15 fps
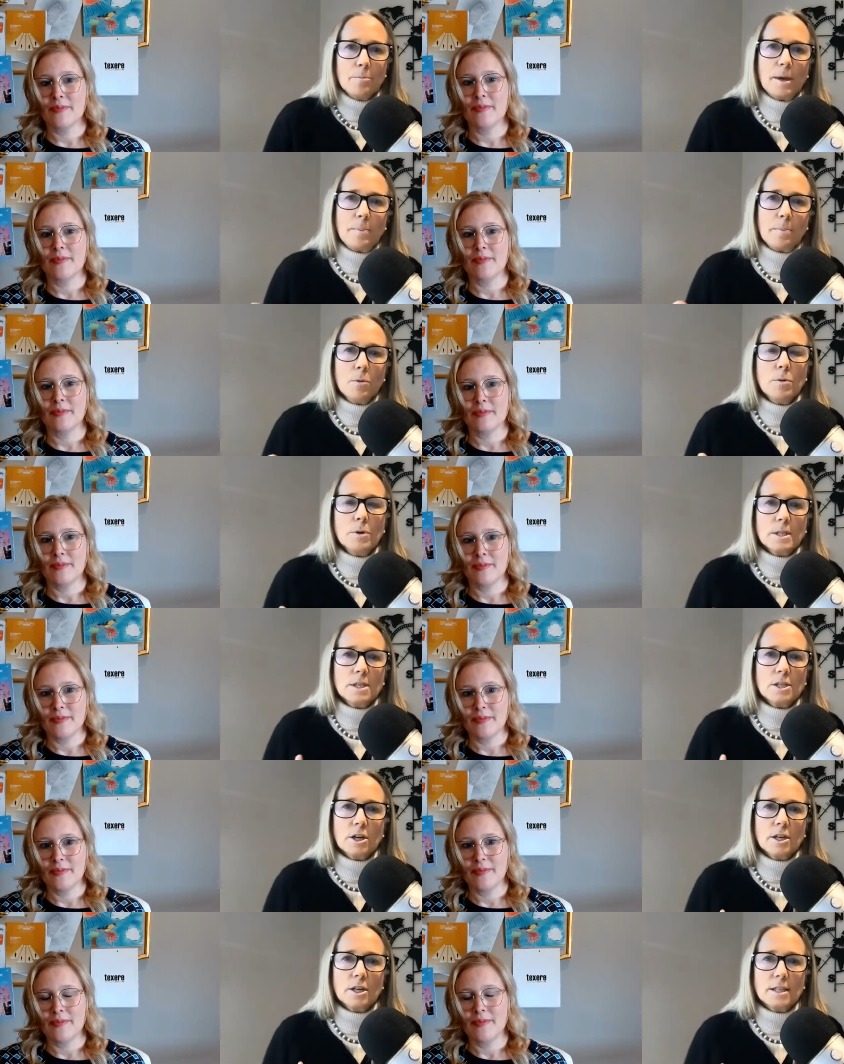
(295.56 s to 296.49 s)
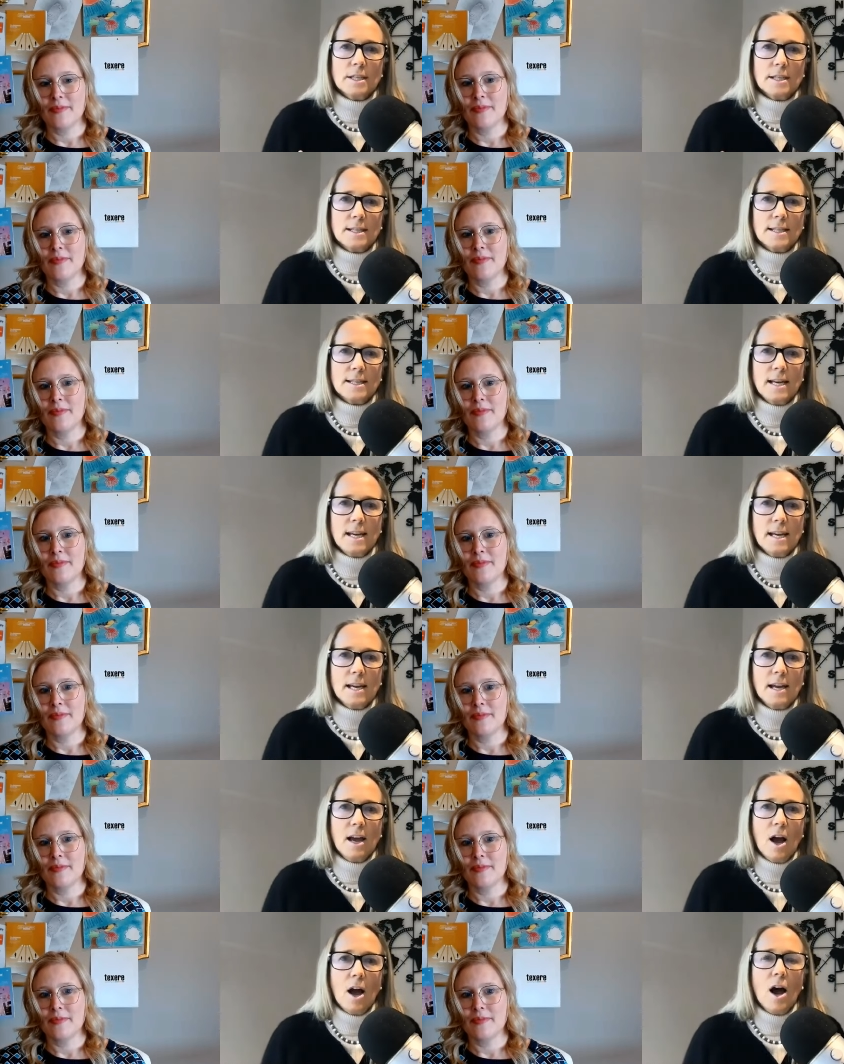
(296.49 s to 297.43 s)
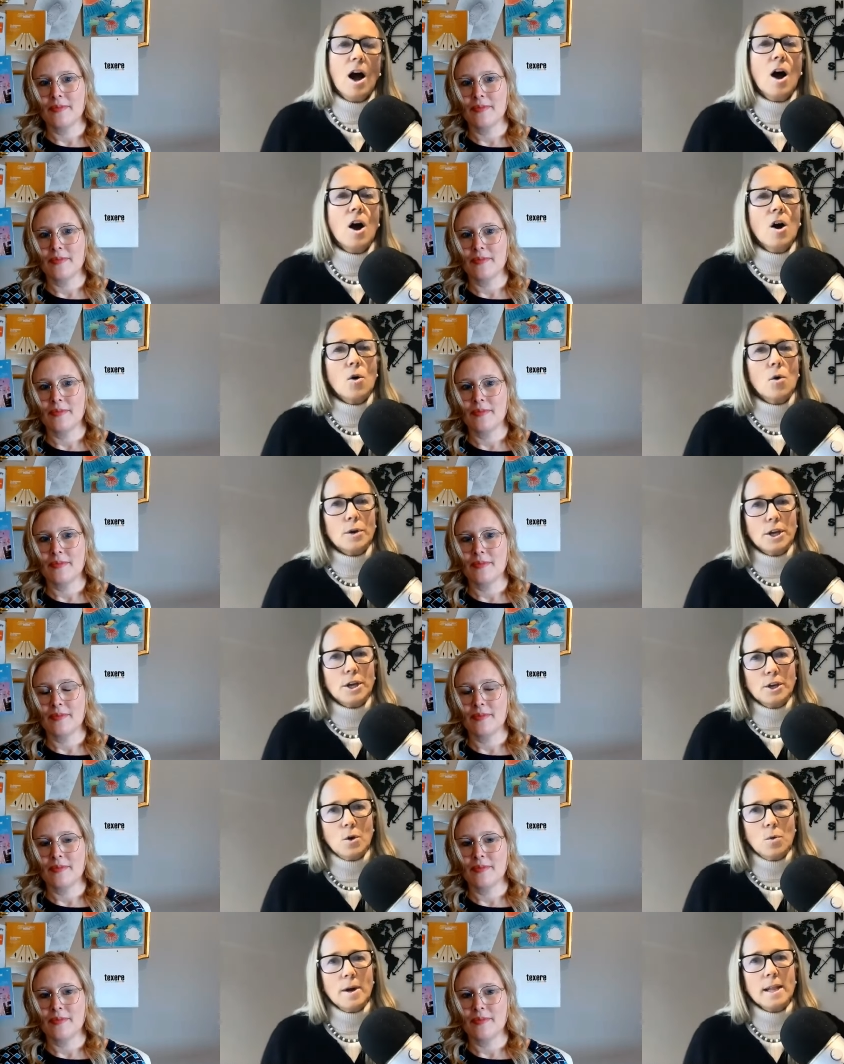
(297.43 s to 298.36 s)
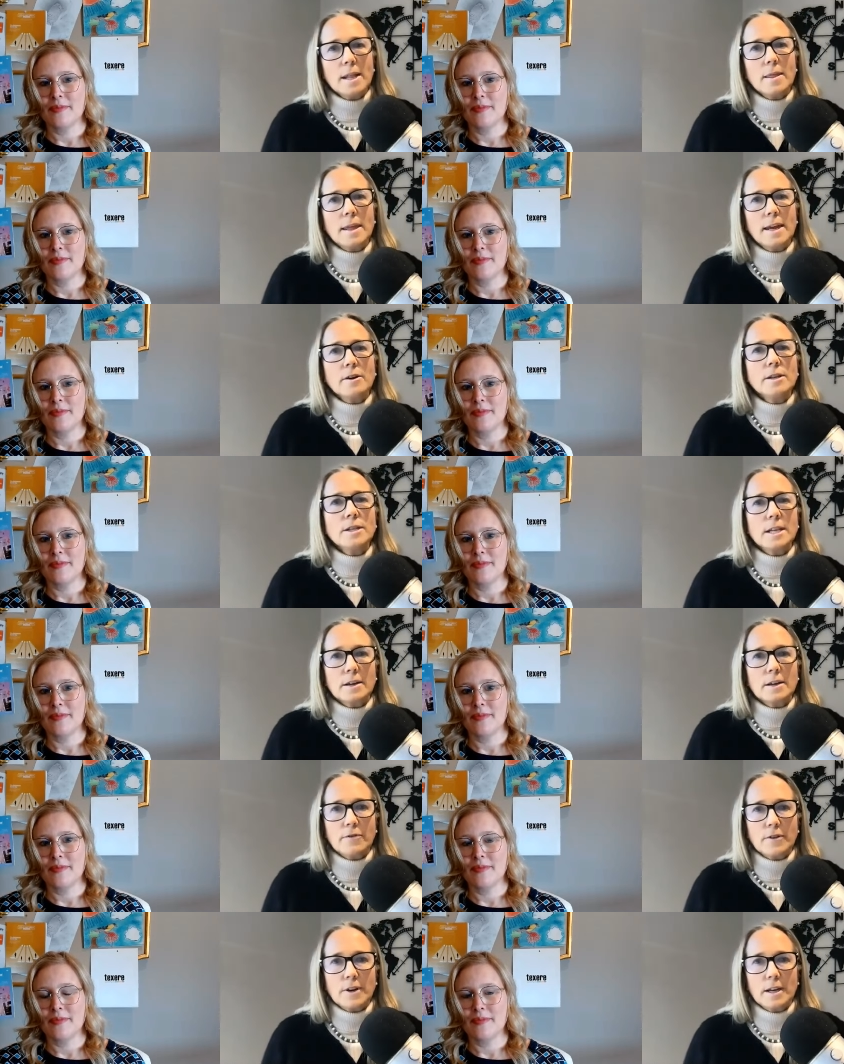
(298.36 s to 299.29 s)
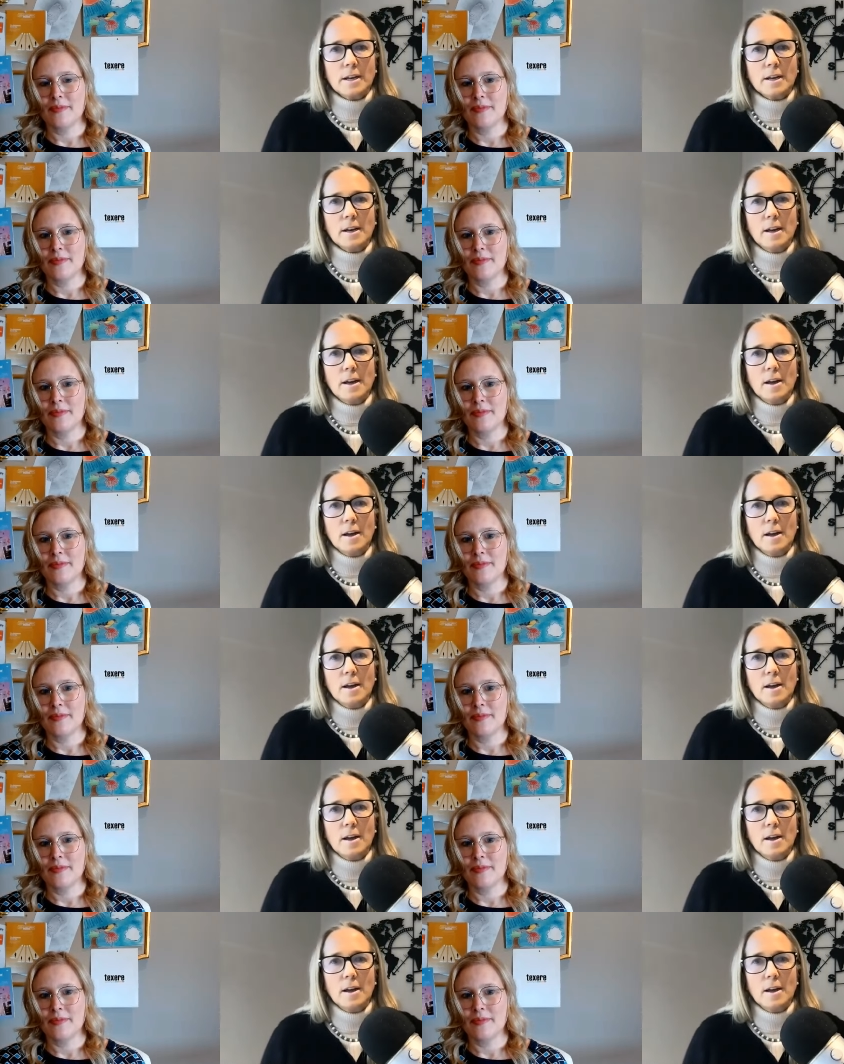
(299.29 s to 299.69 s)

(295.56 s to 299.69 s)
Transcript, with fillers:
Speaker 1: people will start to see, oh, you know what? They're different.